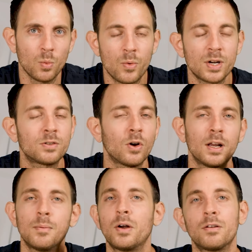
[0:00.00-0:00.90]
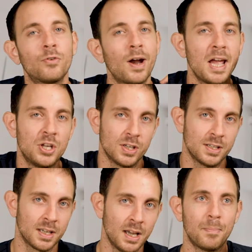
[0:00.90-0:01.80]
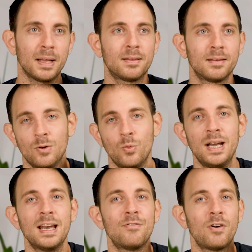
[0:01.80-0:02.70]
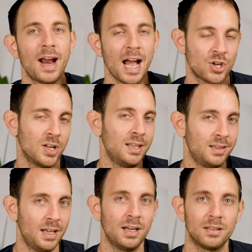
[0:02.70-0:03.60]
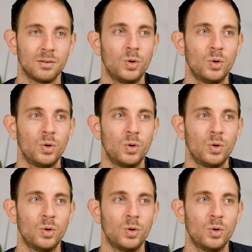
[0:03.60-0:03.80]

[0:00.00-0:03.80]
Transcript: We were talking about it for ages, but we never actually did it.